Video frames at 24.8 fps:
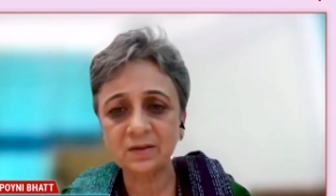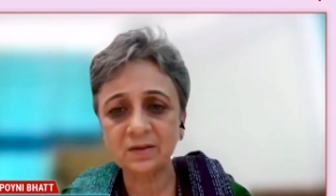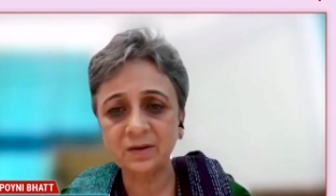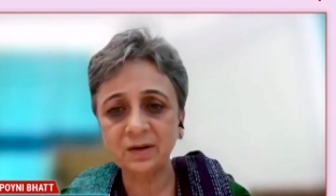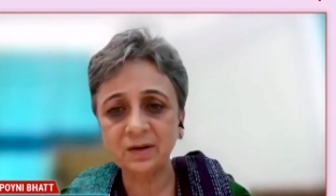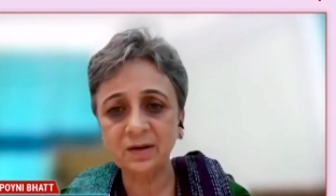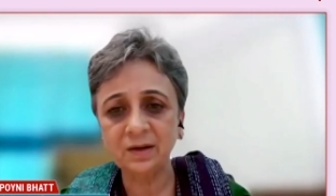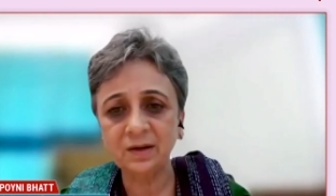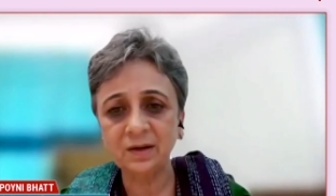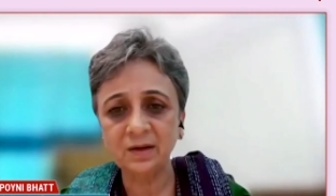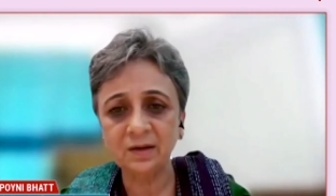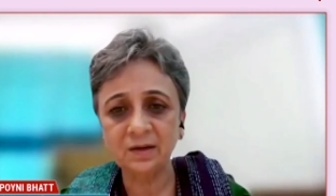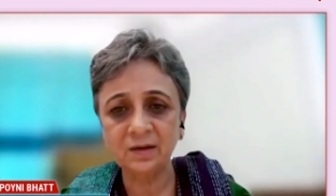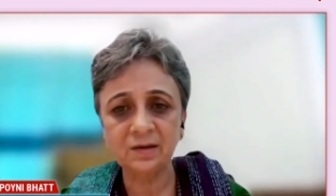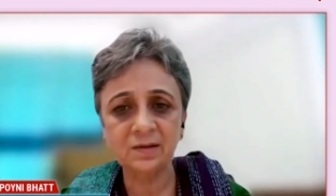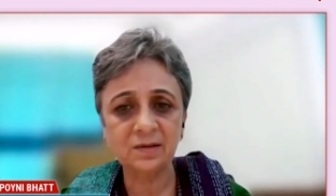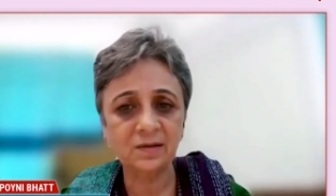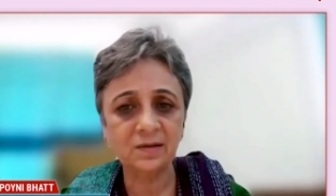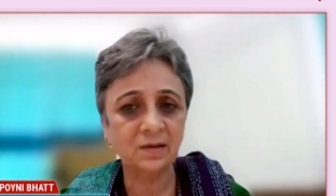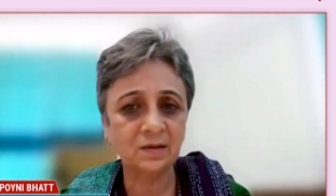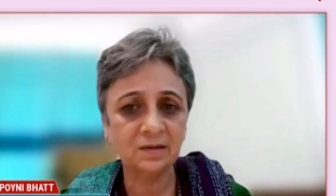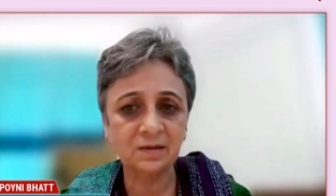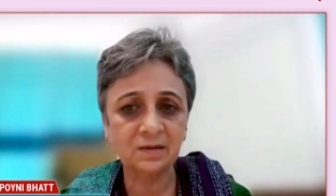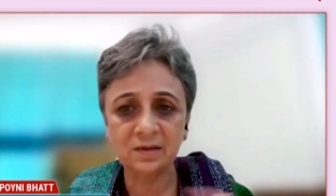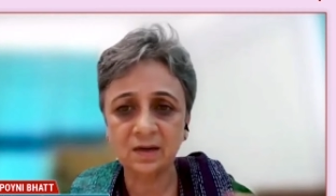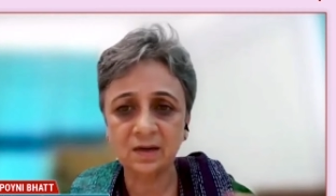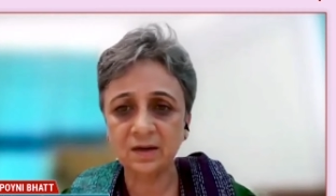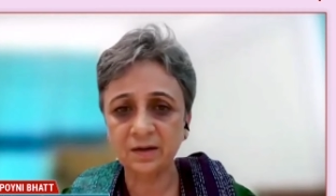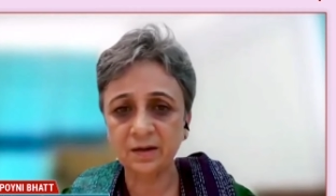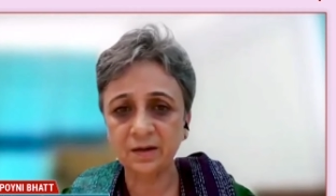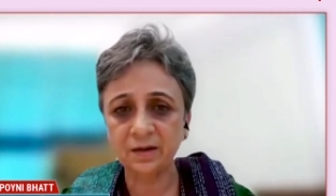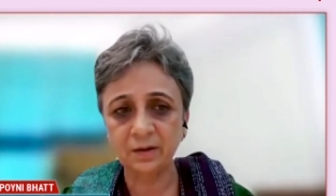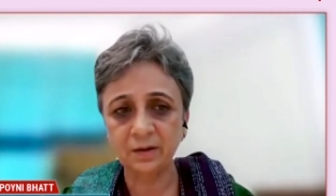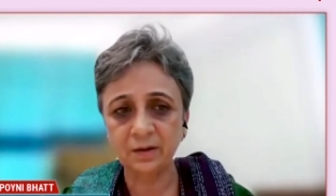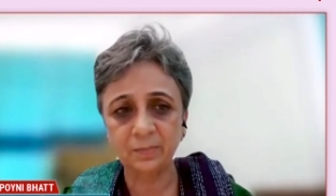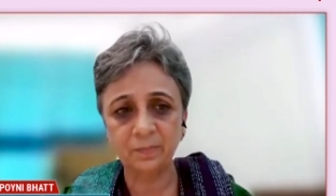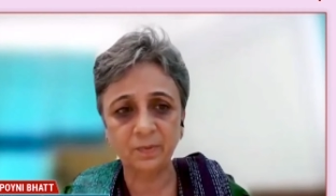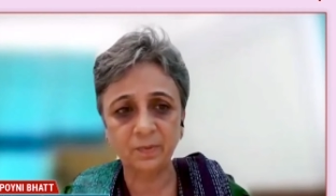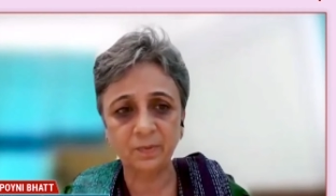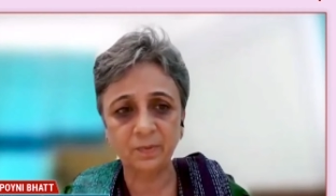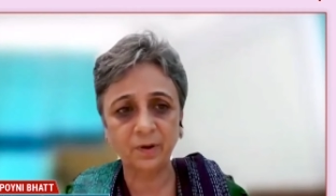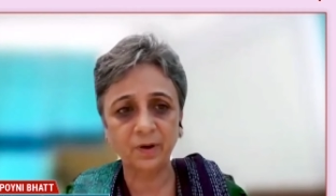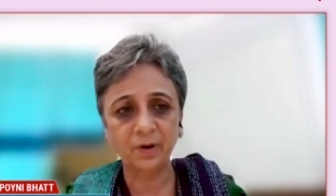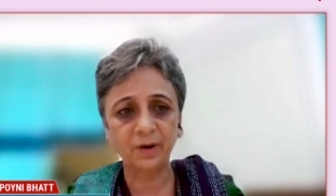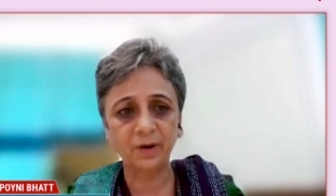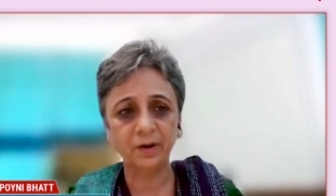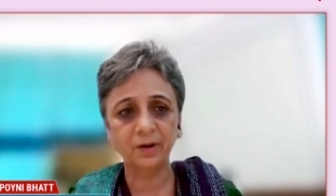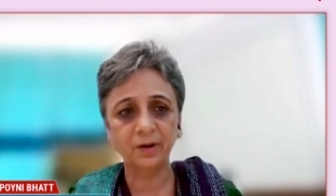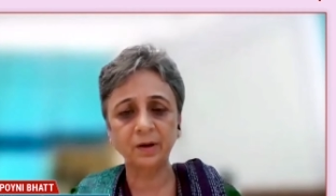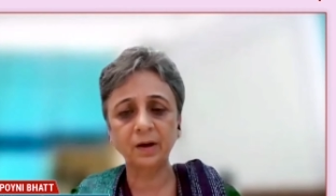three years, and started
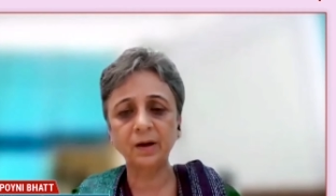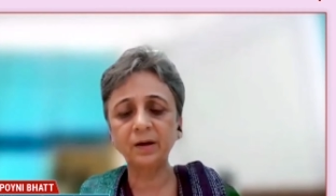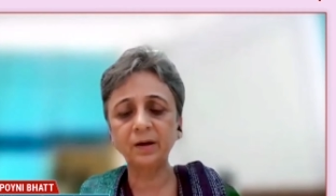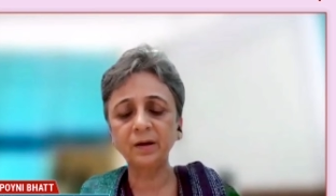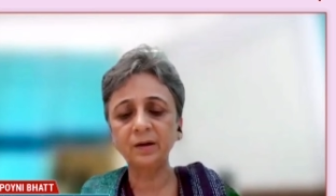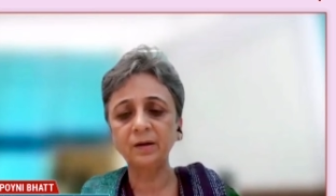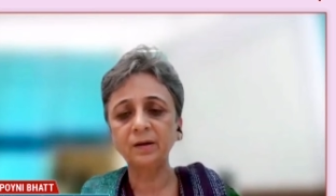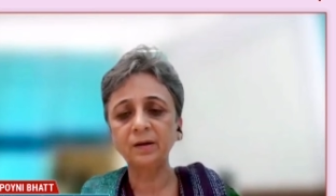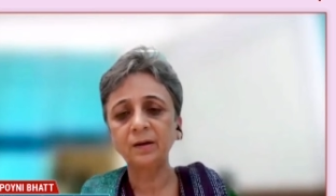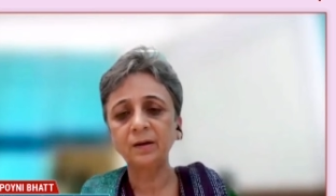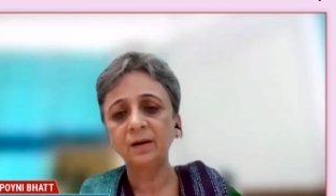deploying, right?